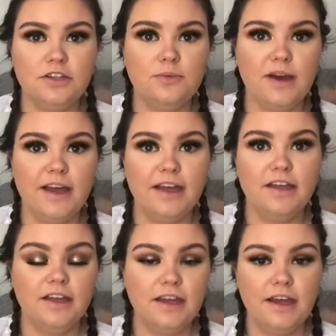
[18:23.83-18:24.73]
wear
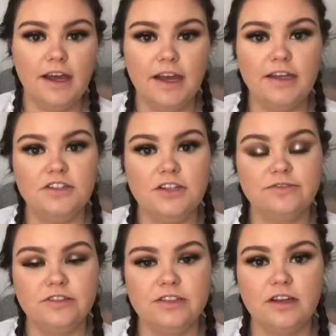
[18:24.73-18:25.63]
a
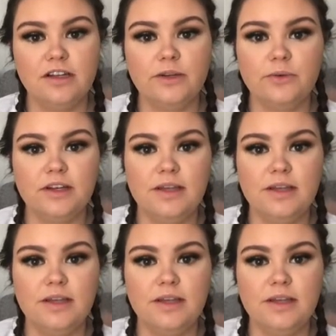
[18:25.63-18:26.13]
Jeffree style liquid